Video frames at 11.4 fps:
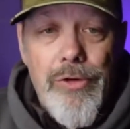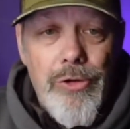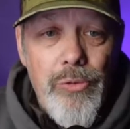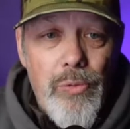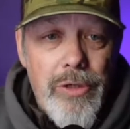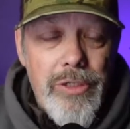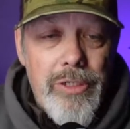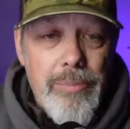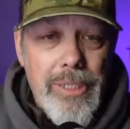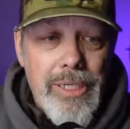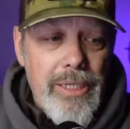you do want
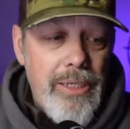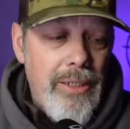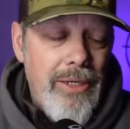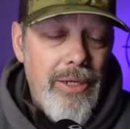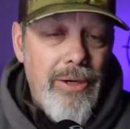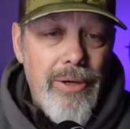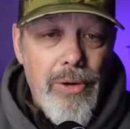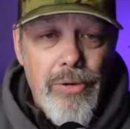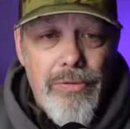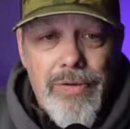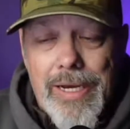to be
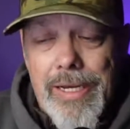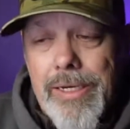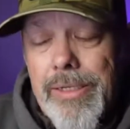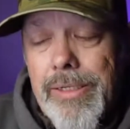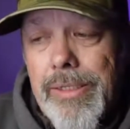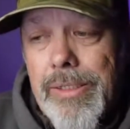notified